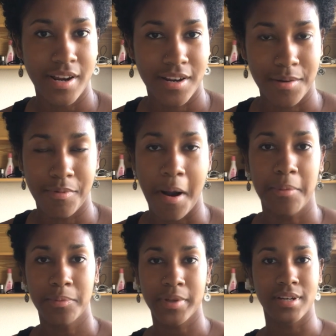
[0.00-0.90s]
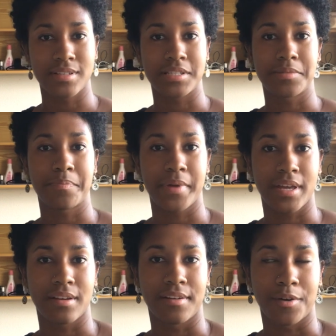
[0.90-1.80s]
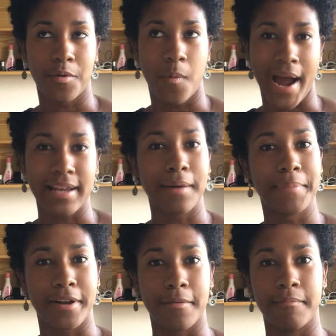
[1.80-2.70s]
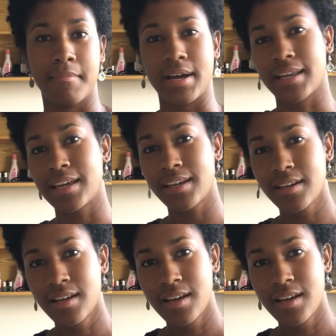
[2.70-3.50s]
you're probably going to spend quite a bit of money.